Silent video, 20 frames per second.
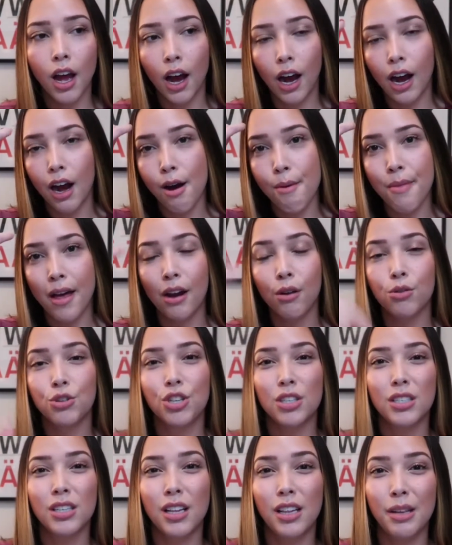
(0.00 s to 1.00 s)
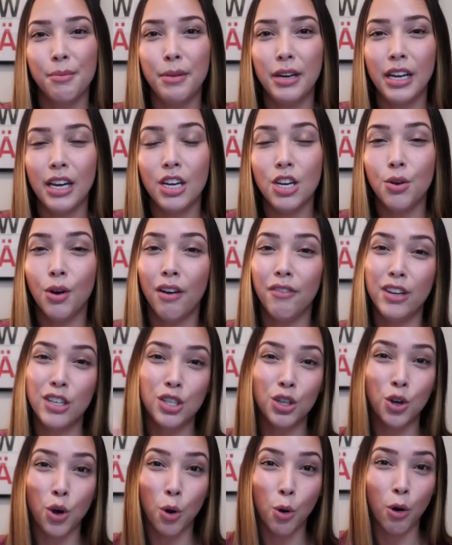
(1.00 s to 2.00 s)
That will just eliminate you having
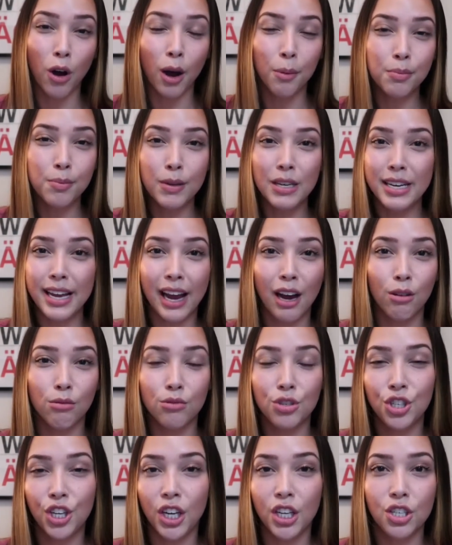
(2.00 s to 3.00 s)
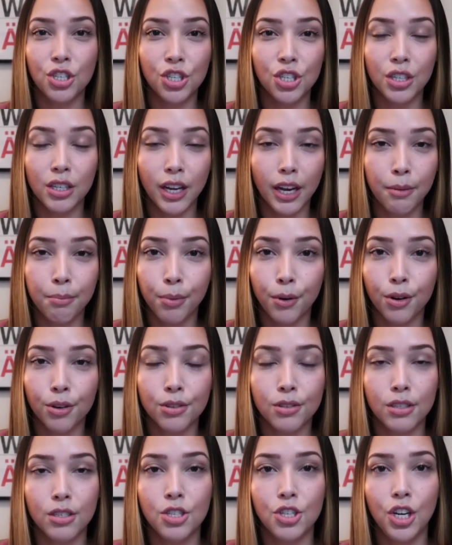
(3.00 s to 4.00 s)
to go up and down changing
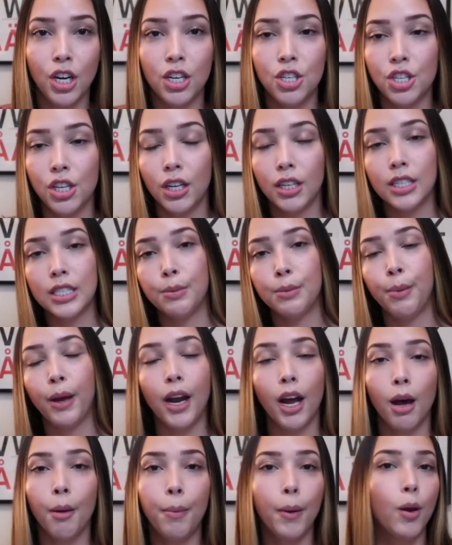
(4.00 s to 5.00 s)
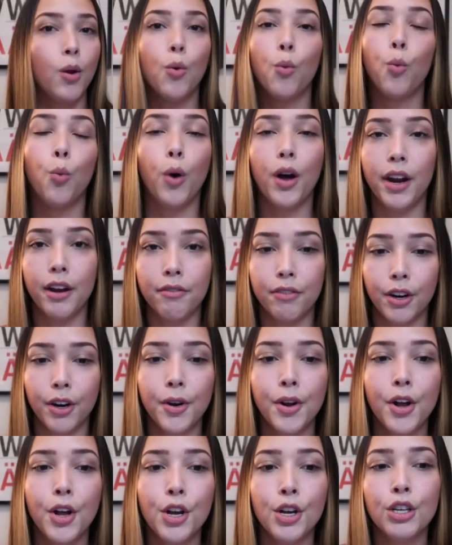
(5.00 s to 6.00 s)
diapers and changing spit up and whatever.
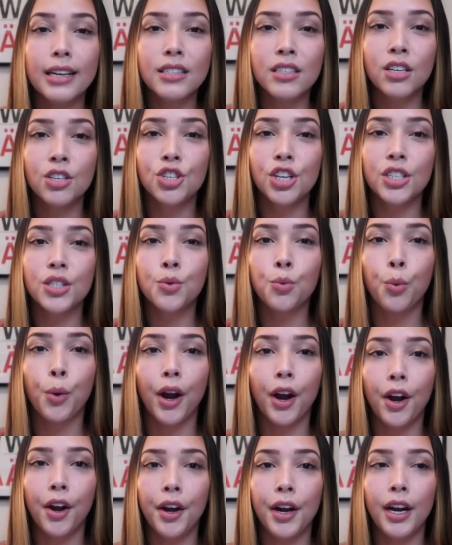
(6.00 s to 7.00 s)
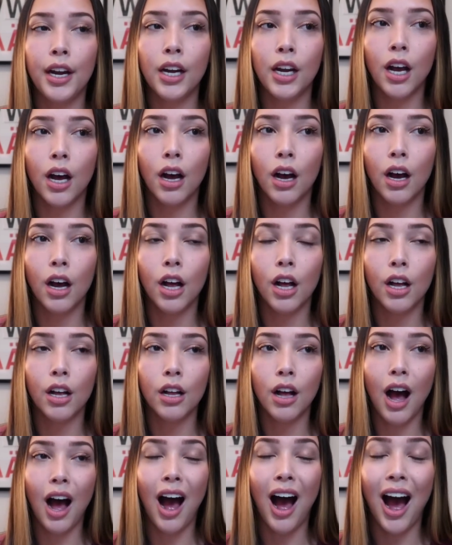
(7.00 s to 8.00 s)
I suggest wearing
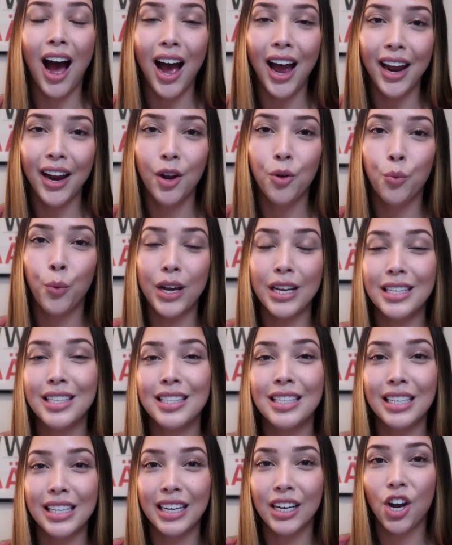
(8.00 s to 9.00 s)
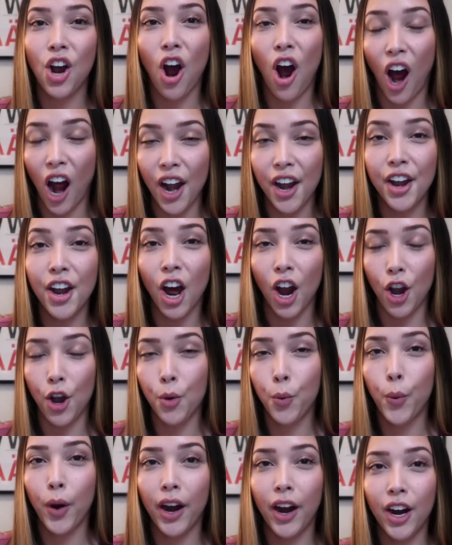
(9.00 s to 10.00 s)
a high-waisted cotton
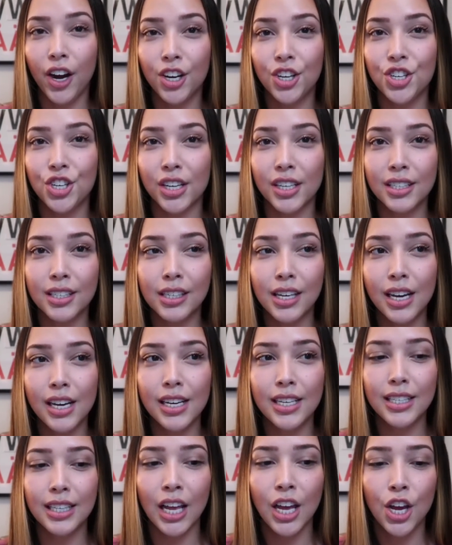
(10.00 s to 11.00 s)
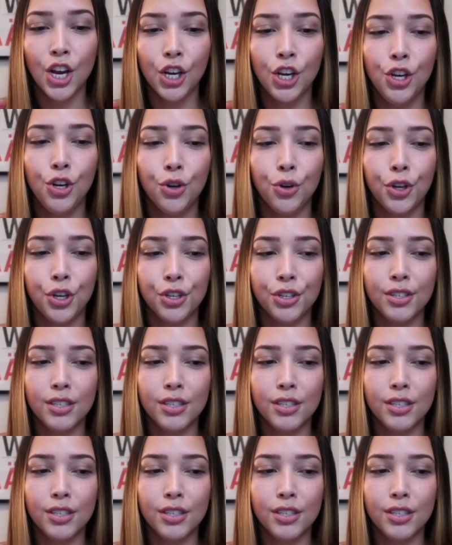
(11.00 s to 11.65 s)
underwear just because, you know, your